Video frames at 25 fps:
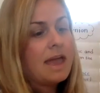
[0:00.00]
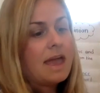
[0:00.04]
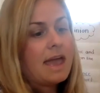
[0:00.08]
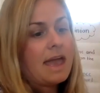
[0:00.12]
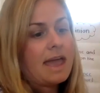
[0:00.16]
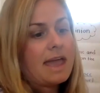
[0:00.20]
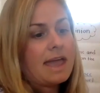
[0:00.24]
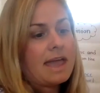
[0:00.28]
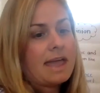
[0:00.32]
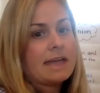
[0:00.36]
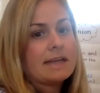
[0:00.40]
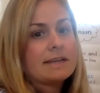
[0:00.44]

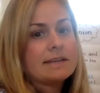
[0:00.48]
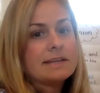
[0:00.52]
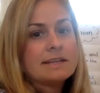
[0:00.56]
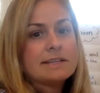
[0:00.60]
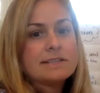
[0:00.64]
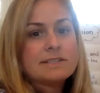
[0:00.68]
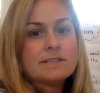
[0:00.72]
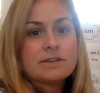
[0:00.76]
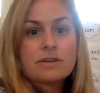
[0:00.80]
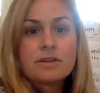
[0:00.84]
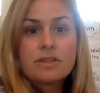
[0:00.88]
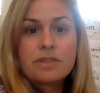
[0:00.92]
and
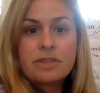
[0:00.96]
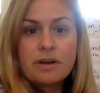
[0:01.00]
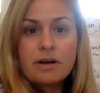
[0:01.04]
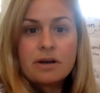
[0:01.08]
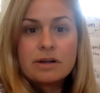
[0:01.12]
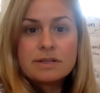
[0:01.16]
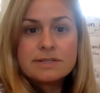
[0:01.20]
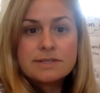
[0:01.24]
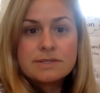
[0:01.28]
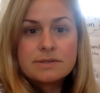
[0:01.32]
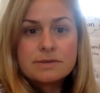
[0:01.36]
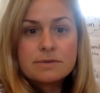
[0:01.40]
it's your
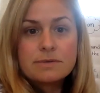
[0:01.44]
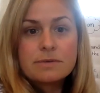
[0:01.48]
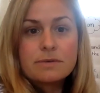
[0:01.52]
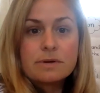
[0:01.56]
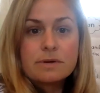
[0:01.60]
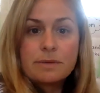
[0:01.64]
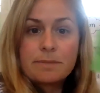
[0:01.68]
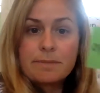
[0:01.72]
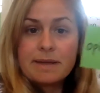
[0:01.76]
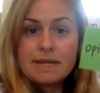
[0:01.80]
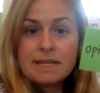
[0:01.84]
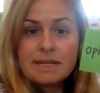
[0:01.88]
thoughts or
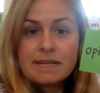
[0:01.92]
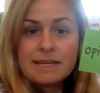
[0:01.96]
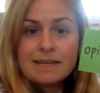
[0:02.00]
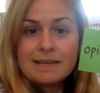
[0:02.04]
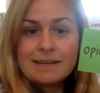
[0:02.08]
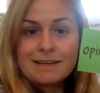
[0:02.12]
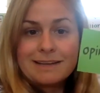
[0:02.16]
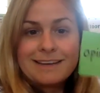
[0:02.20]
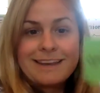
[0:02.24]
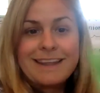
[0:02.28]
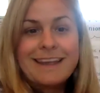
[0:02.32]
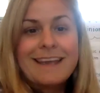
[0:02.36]

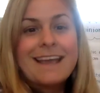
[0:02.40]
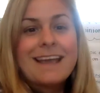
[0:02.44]
opinion,